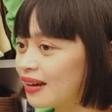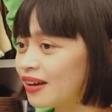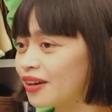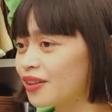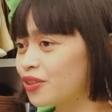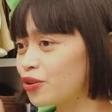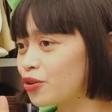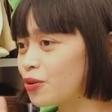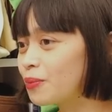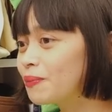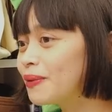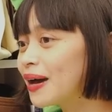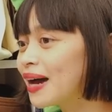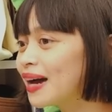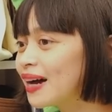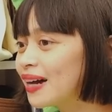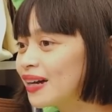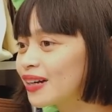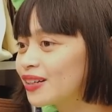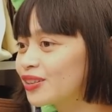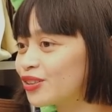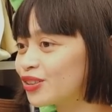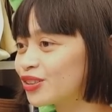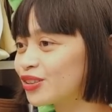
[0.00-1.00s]
either a
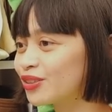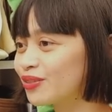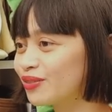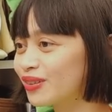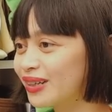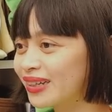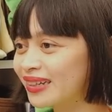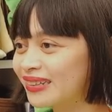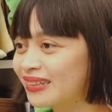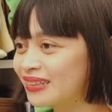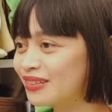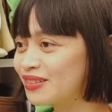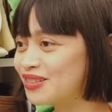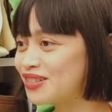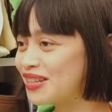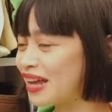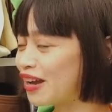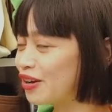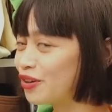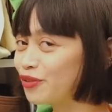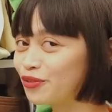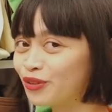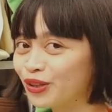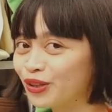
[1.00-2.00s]
bag or like a sack of